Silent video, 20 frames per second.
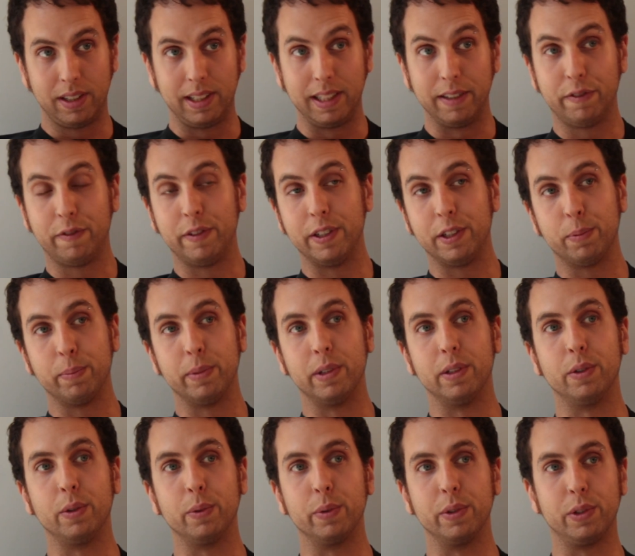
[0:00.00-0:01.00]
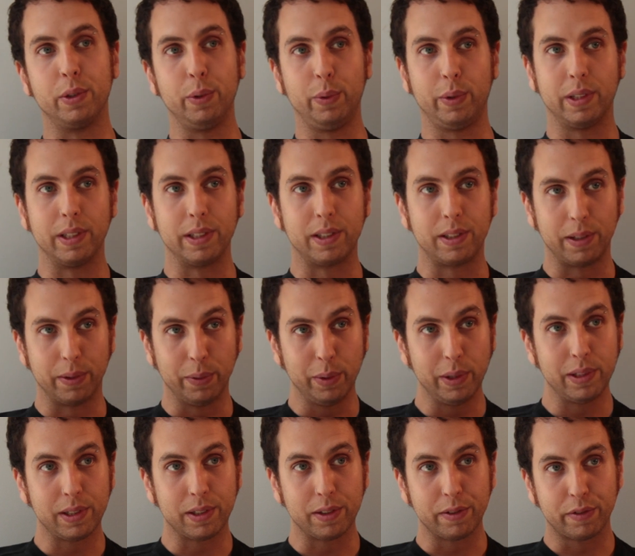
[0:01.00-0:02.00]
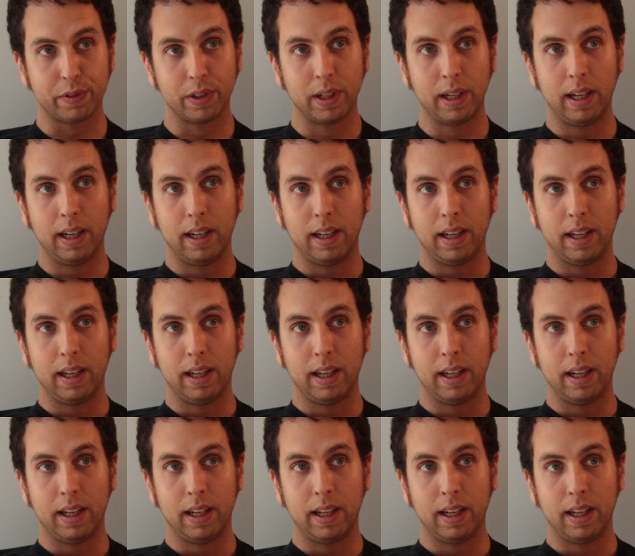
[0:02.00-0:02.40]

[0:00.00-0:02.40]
Neve Fitchman, who was doing this series of